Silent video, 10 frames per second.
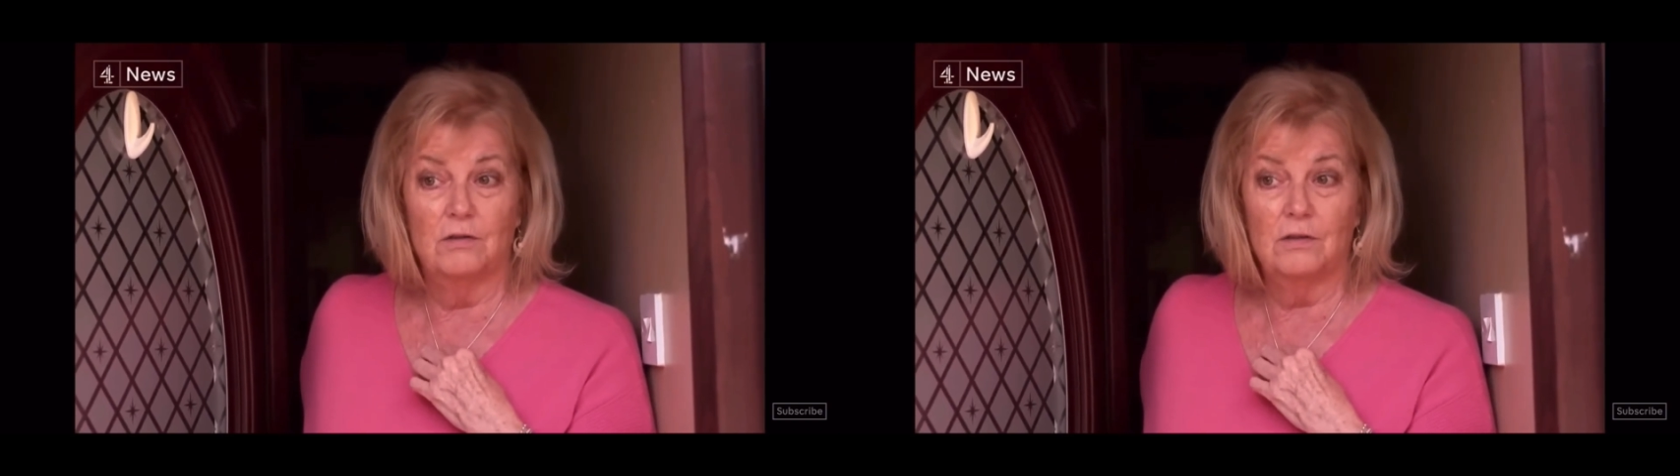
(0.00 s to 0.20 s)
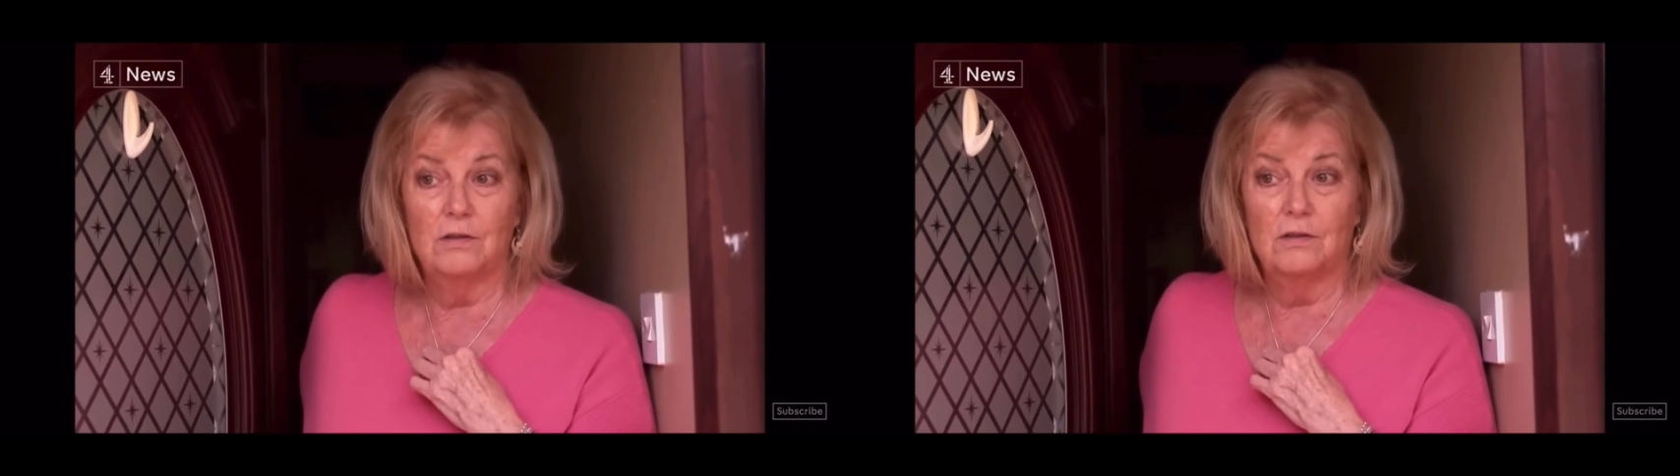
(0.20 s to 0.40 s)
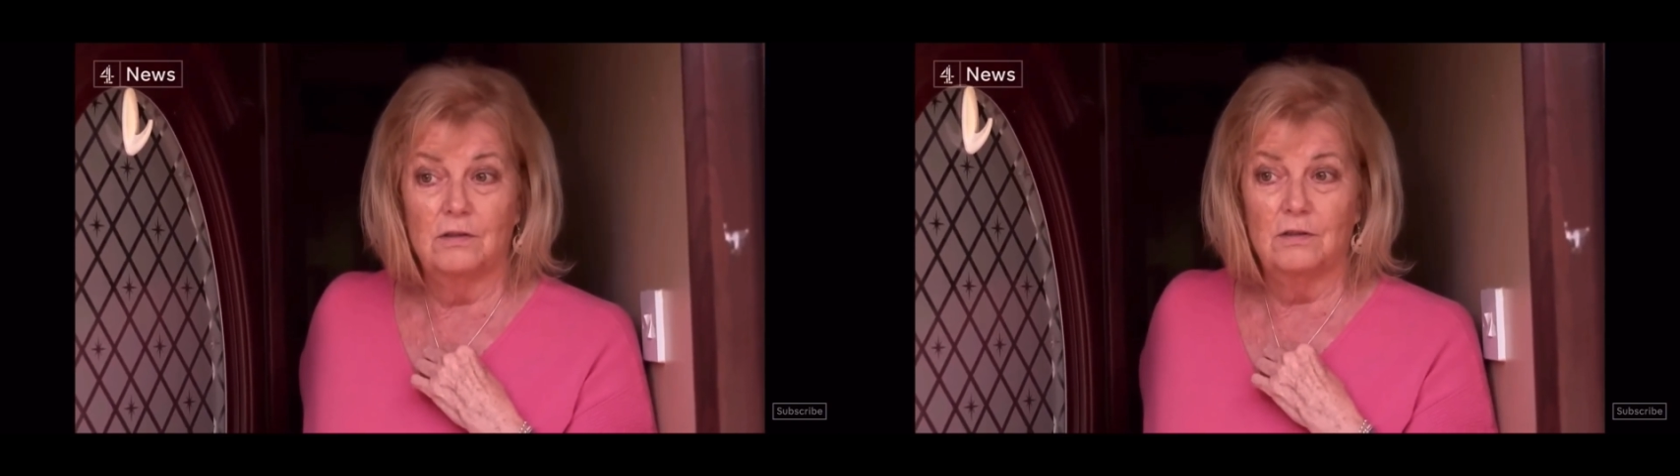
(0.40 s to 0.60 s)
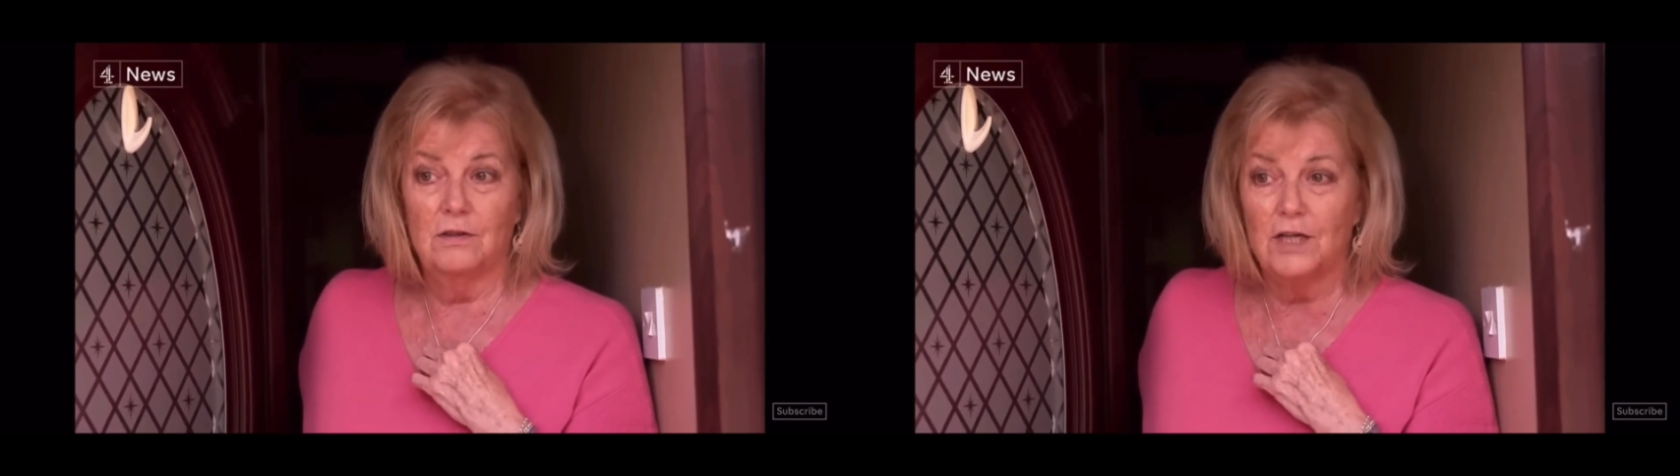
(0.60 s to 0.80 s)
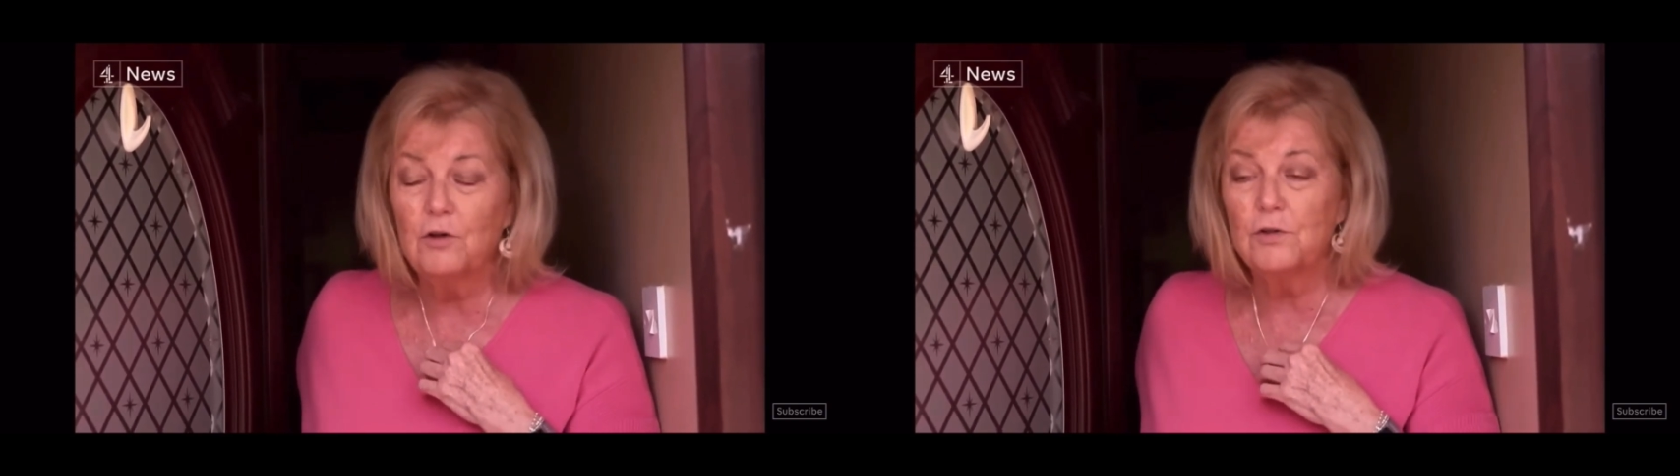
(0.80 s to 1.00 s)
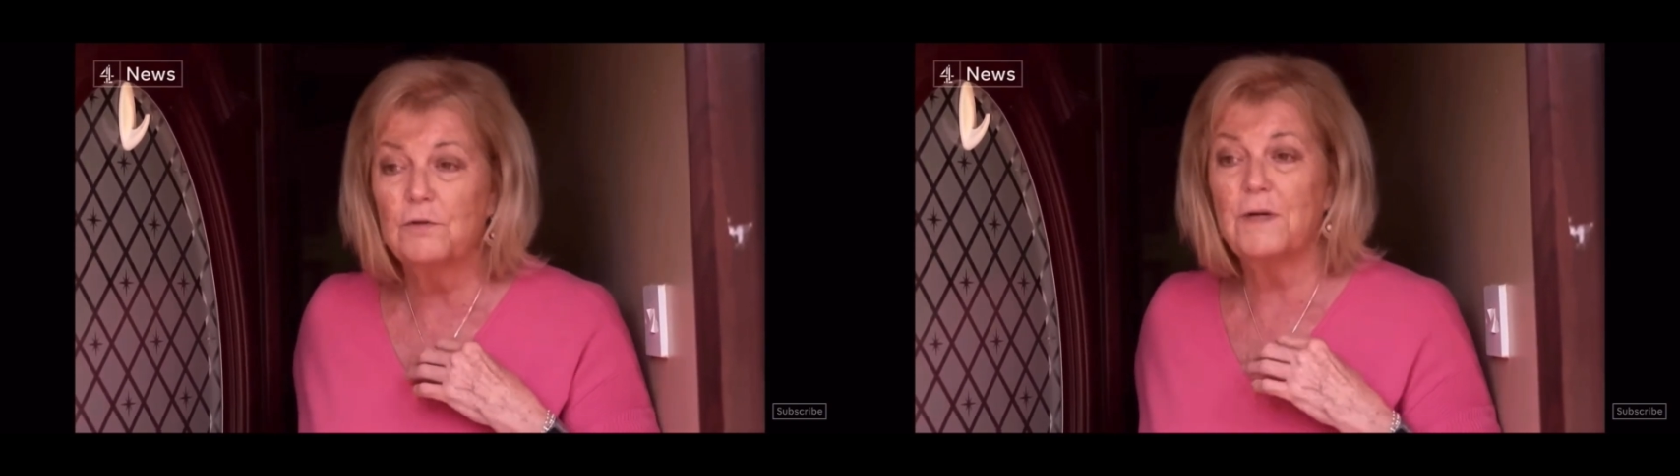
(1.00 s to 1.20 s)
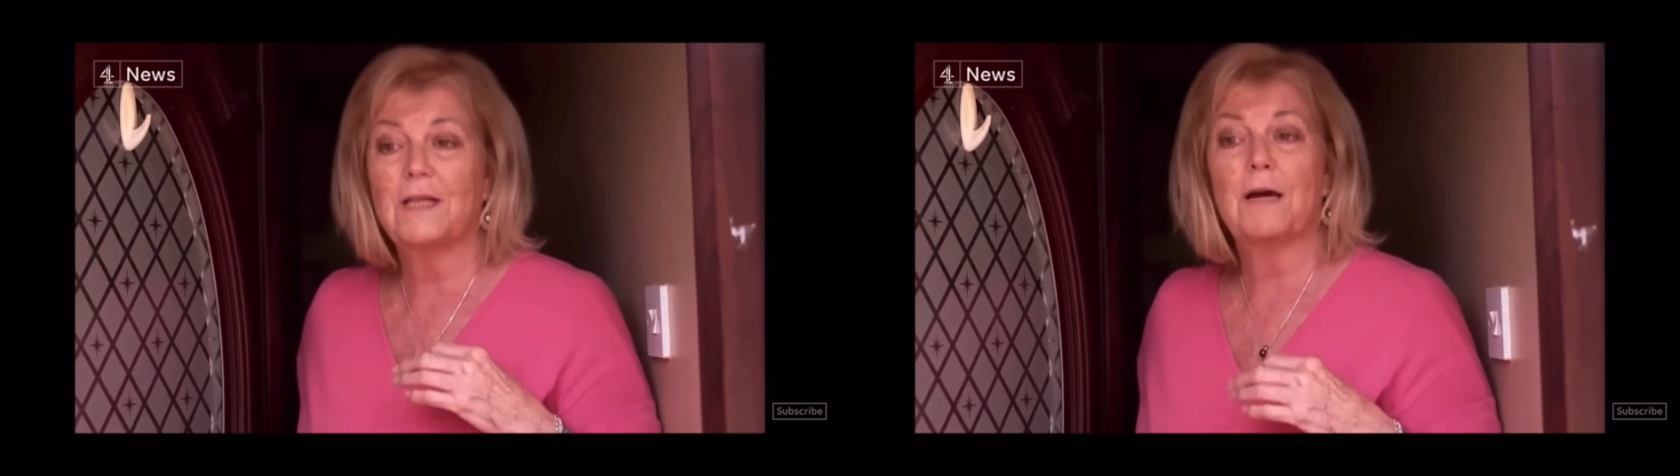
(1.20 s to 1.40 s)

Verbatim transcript: repeatedly for the last